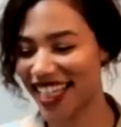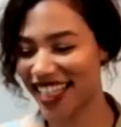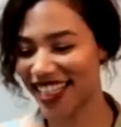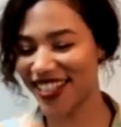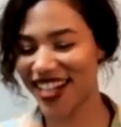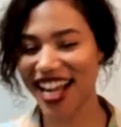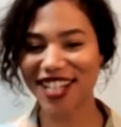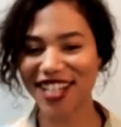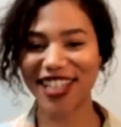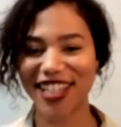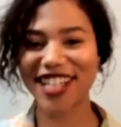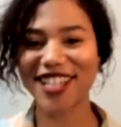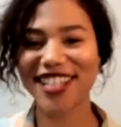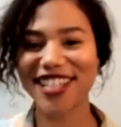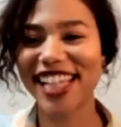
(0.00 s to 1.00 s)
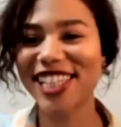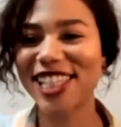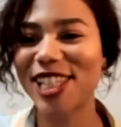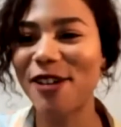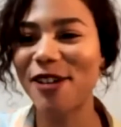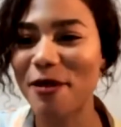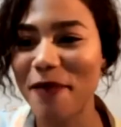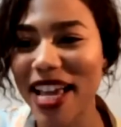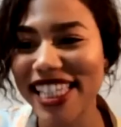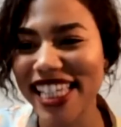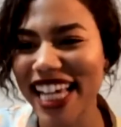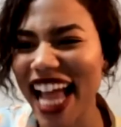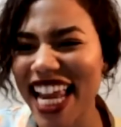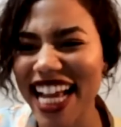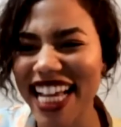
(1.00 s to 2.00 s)
congratulations. That's so amazing.
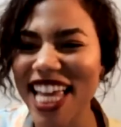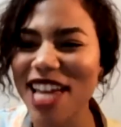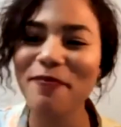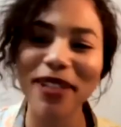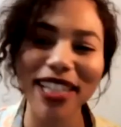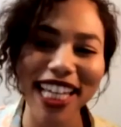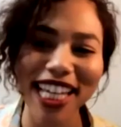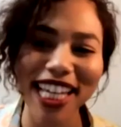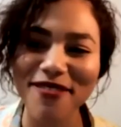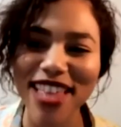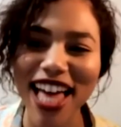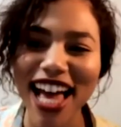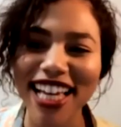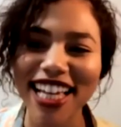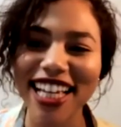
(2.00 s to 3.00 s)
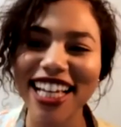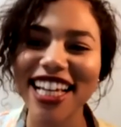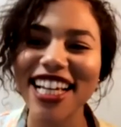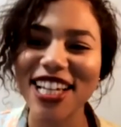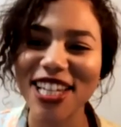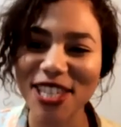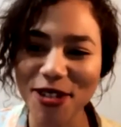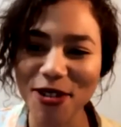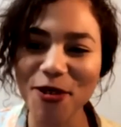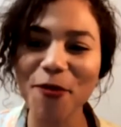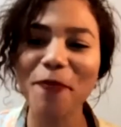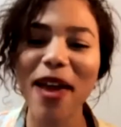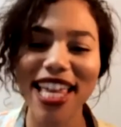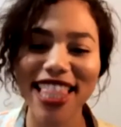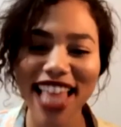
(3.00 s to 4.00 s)
And I can't believe that you
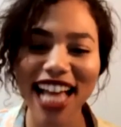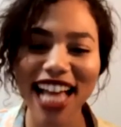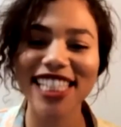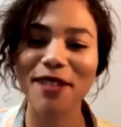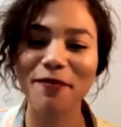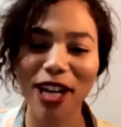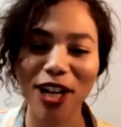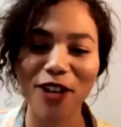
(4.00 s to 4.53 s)
made that seem like a